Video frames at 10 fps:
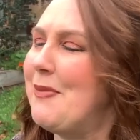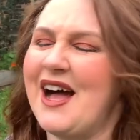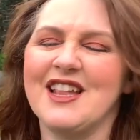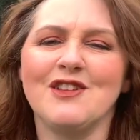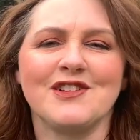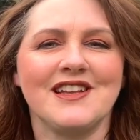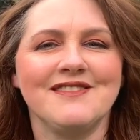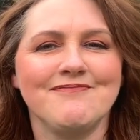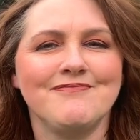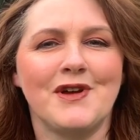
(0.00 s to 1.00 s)
But look,
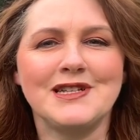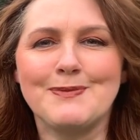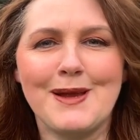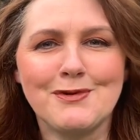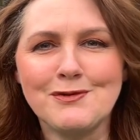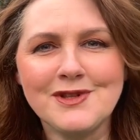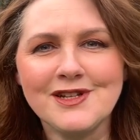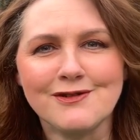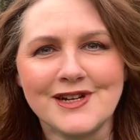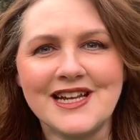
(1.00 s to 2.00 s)
most people will
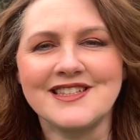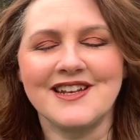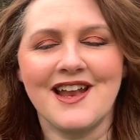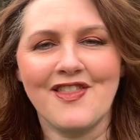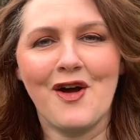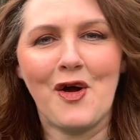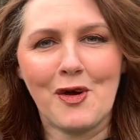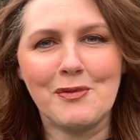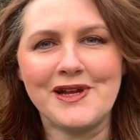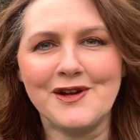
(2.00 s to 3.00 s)
agree it's another
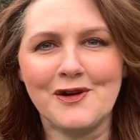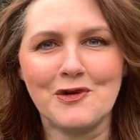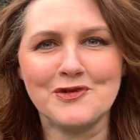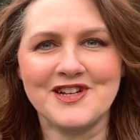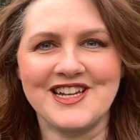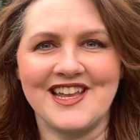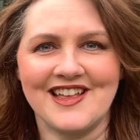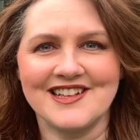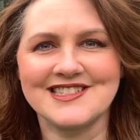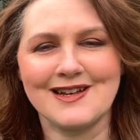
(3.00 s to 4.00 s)
hobby
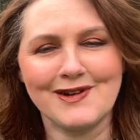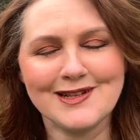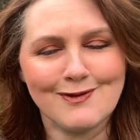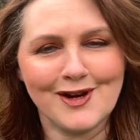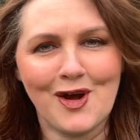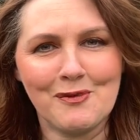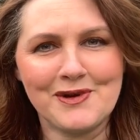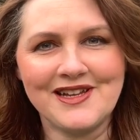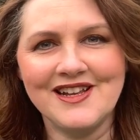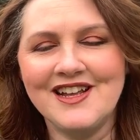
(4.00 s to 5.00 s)
altogether. Sewing's one
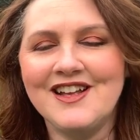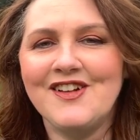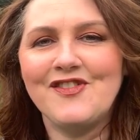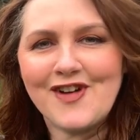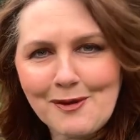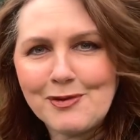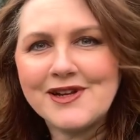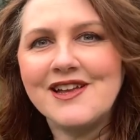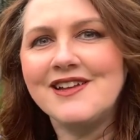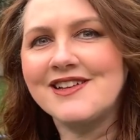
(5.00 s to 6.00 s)
hobby,
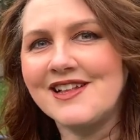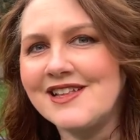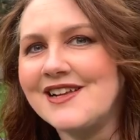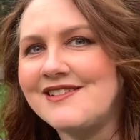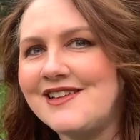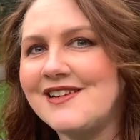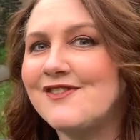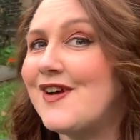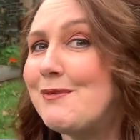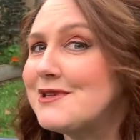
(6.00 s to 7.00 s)
fabric collecting,
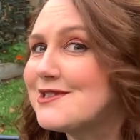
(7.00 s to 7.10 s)
fabric